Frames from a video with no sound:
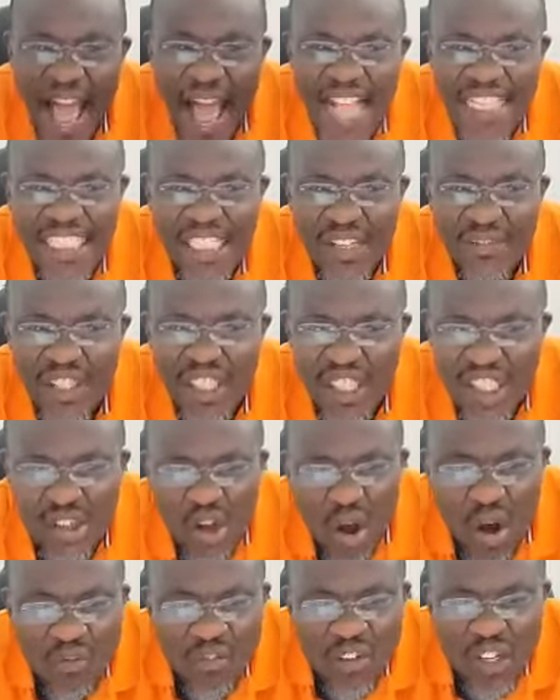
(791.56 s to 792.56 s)
activities
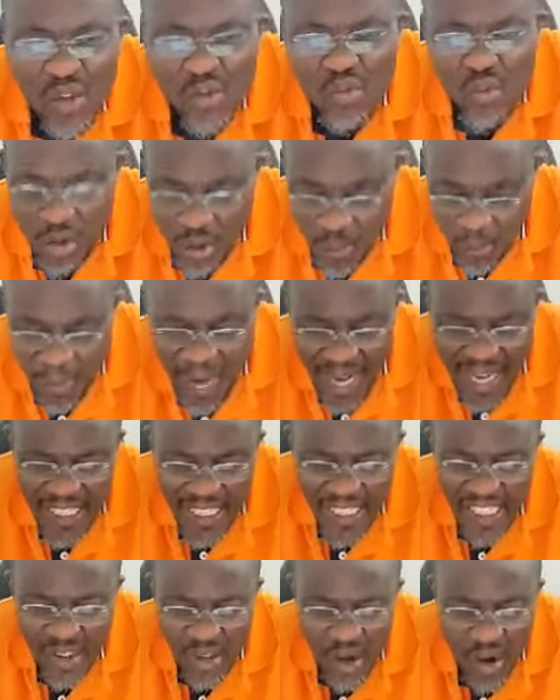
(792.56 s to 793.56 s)
of this world, by the
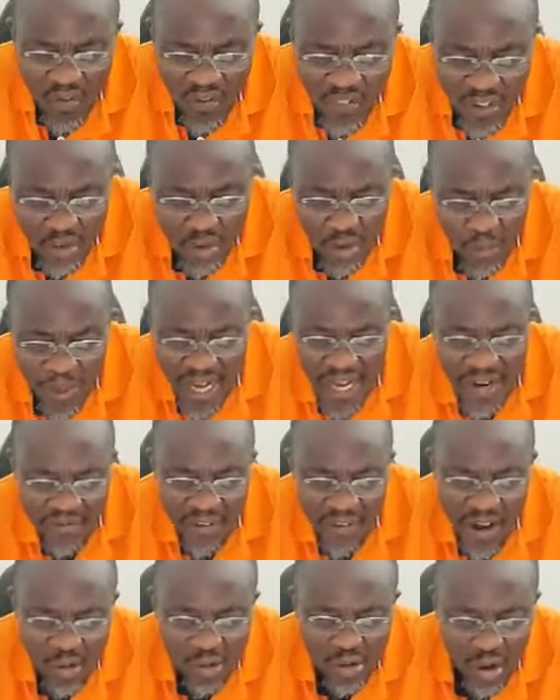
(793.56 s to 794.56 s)
things of this world, by the
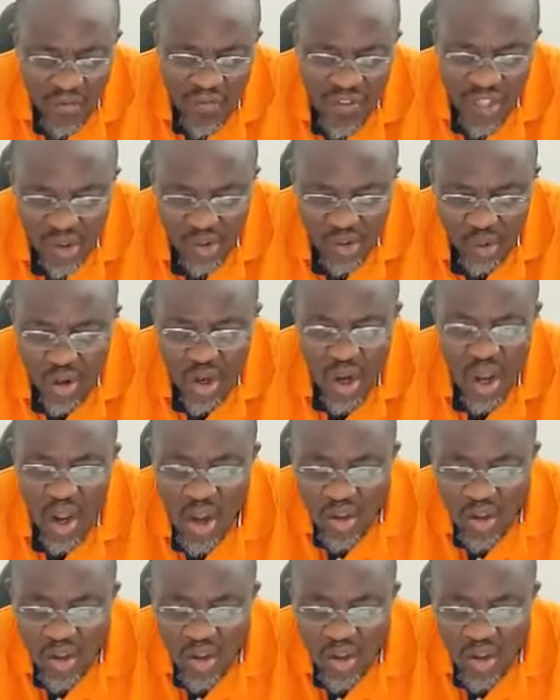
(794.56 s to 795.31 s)
values of this world,